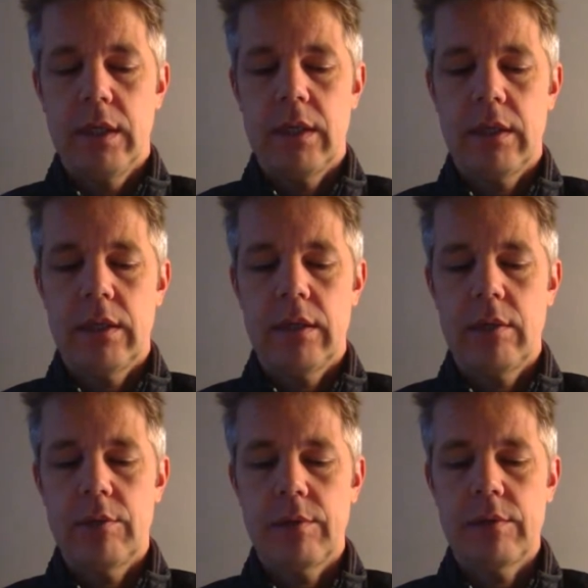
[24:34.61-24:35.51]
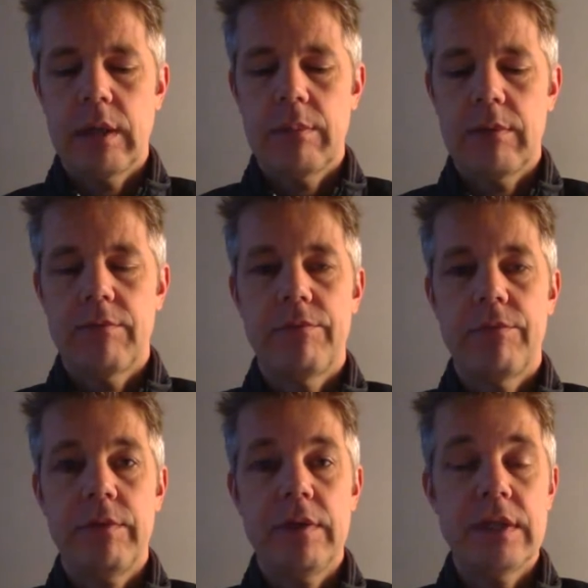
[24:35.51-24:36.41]
Wrote a couple of
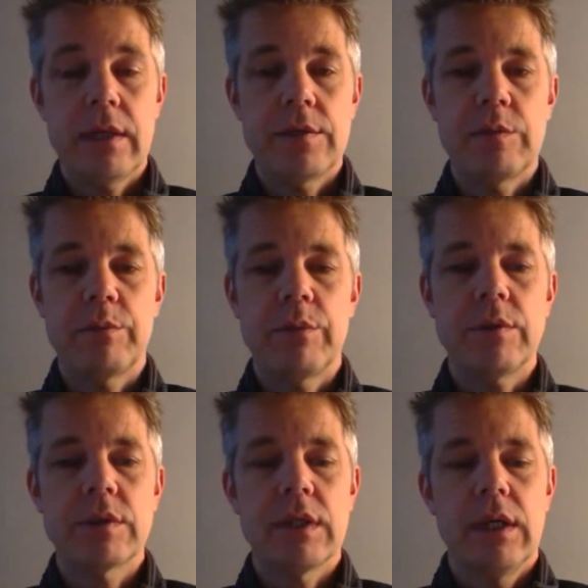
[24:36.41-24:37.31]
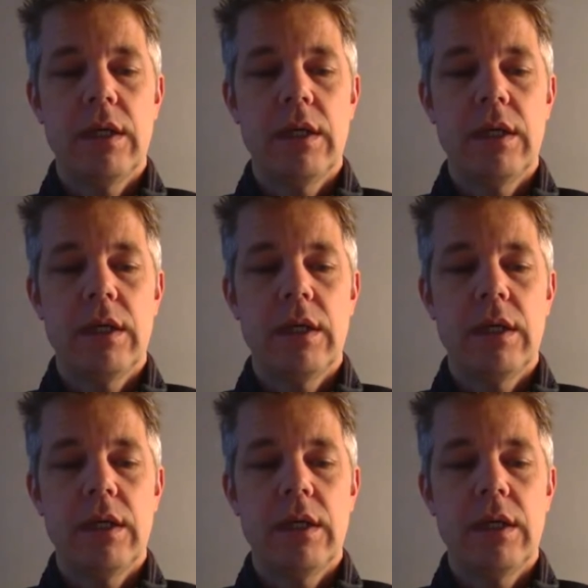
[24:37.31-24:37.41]
very intelligent books,